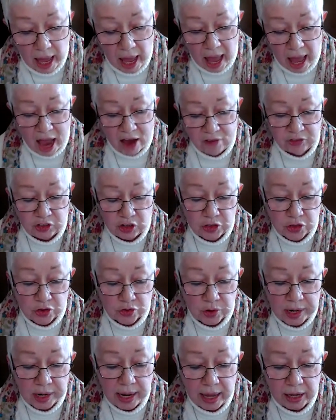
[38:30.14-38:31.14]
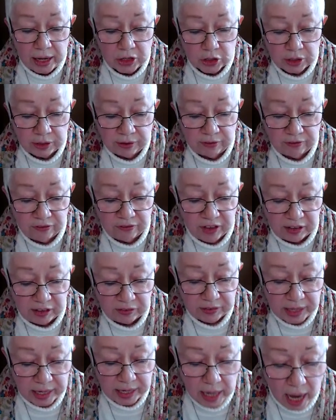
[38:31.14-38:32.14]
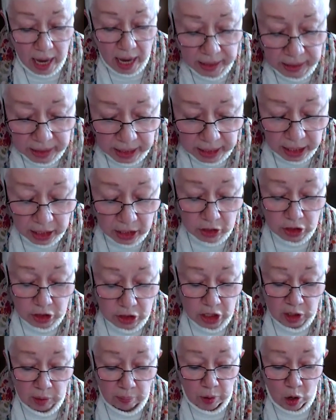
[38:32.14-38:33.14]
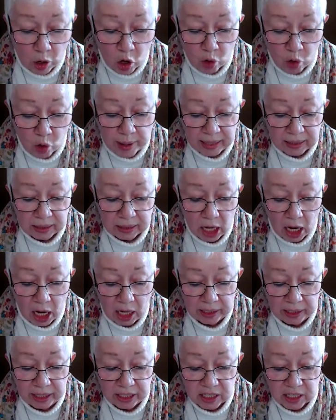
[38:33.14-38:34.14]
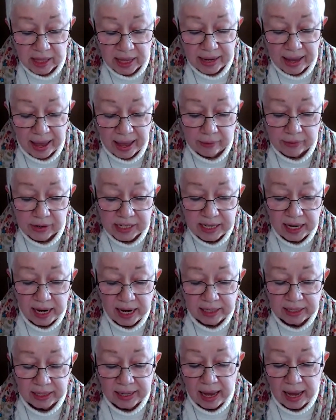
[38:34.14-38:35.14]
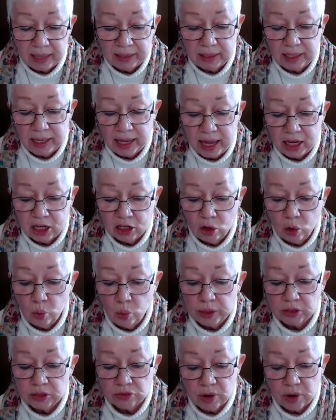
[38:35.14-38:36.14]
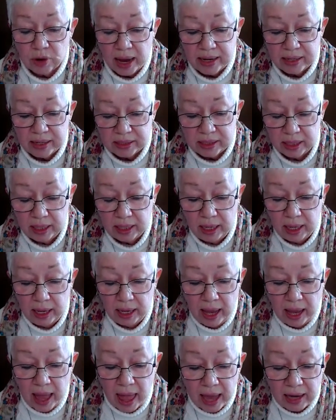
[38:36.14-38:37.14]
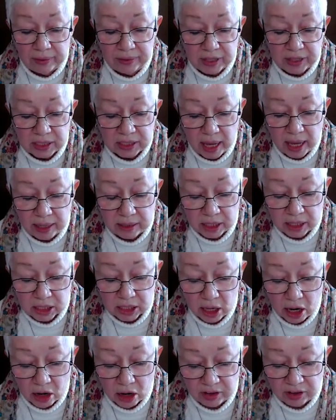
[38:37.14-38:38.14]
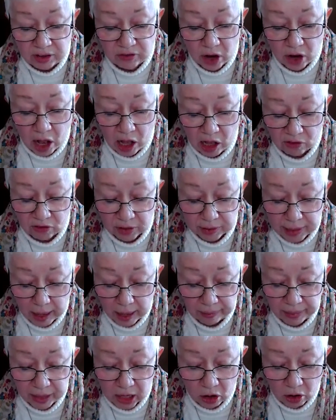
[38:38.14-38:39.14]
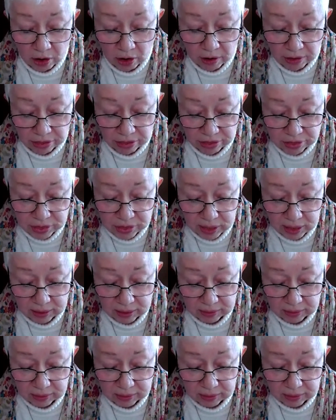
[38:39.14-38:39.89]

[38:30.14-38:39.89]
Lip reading: After 359 years, the Pope acknowledged that heretic Galileo was right, and the sun does not revolve around the earth.